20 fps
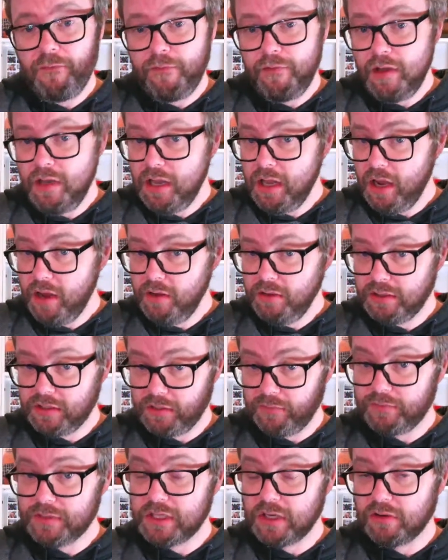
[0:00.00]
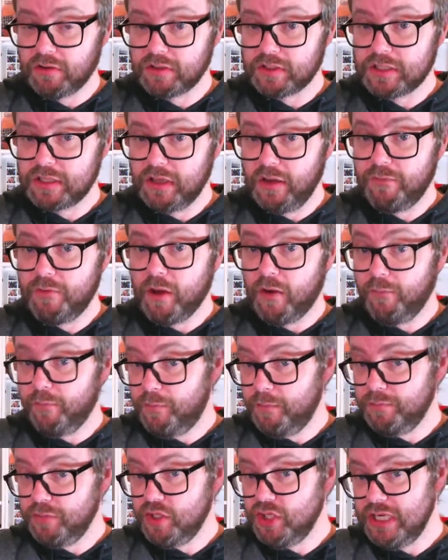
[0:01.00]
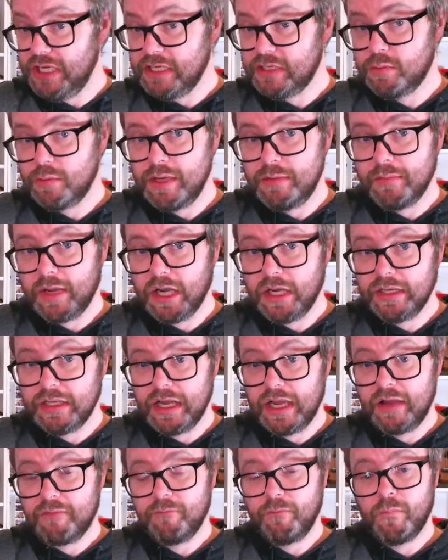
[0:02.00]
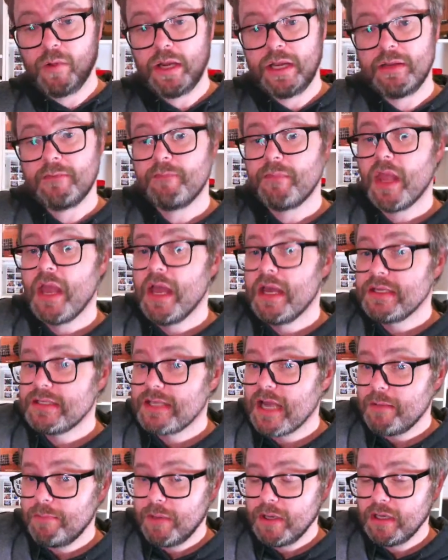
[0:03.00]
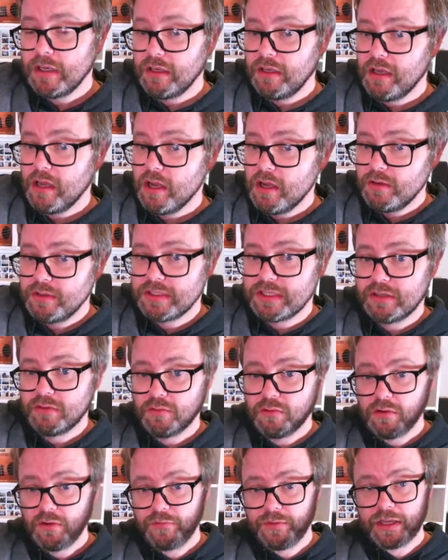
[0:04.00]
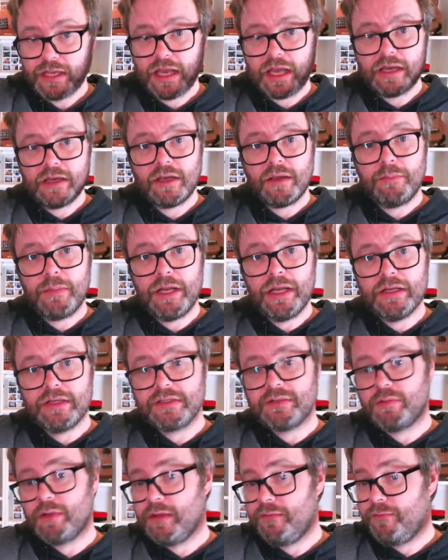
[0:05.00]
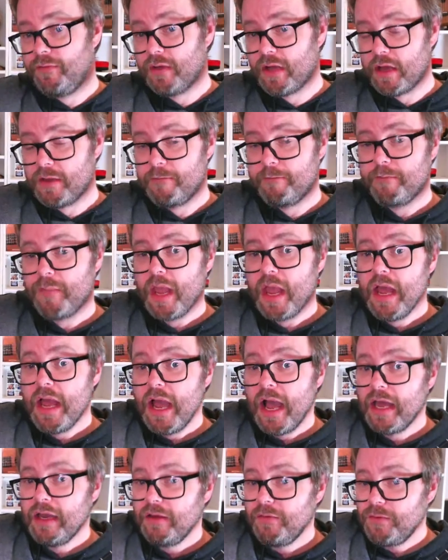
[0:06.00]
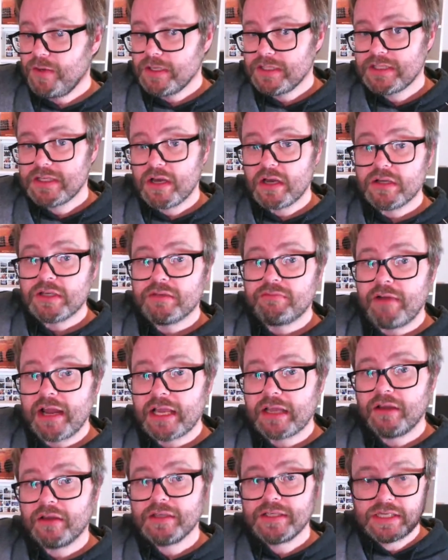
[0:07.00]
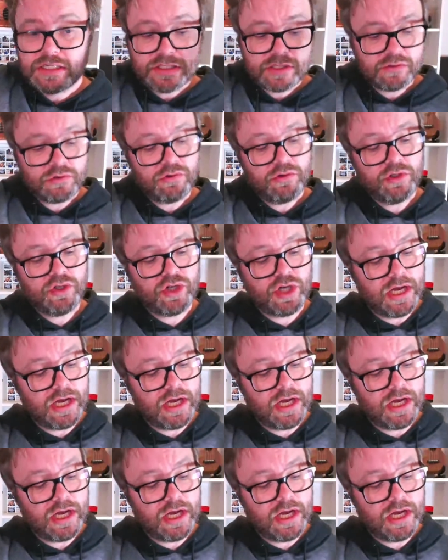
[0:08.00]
loads of songs that have gone from G to E minor, haven't we? It's happened loads in all of the Kanikapilas we've done. And if you start to recognise these chord